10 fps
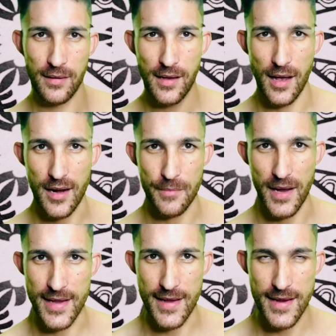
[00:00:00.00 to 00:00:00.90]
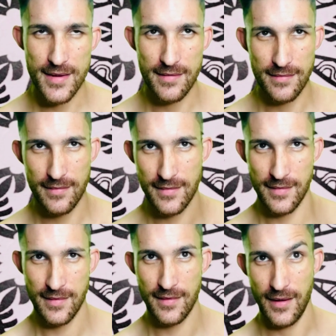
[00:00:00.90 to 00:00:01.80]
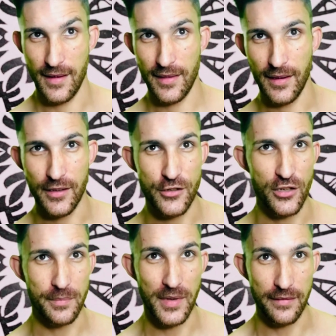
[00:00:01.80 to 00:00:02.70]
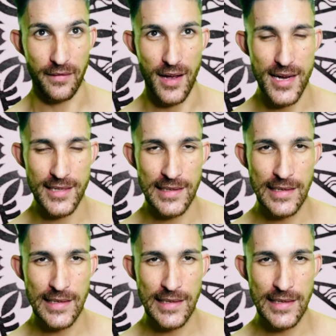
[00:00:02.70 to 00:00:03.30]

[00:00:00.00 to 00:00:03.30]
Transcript: out of my hair. I think it should be fine.